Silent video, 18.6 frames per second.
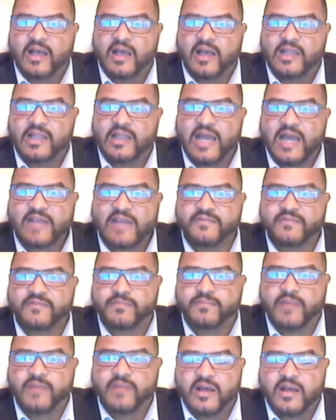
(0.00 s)
a lot
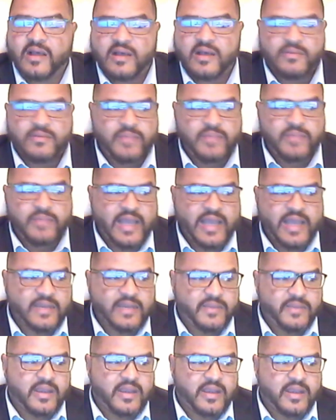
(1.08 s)
of black
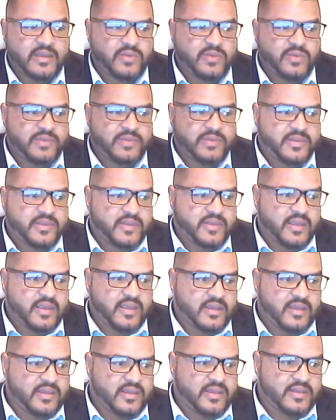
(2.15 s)
American women think
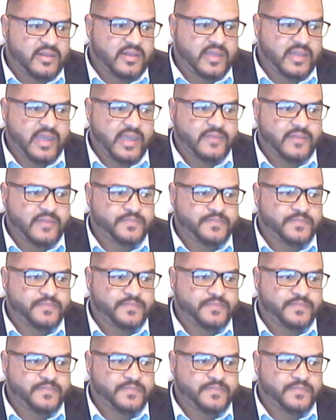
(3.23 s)
that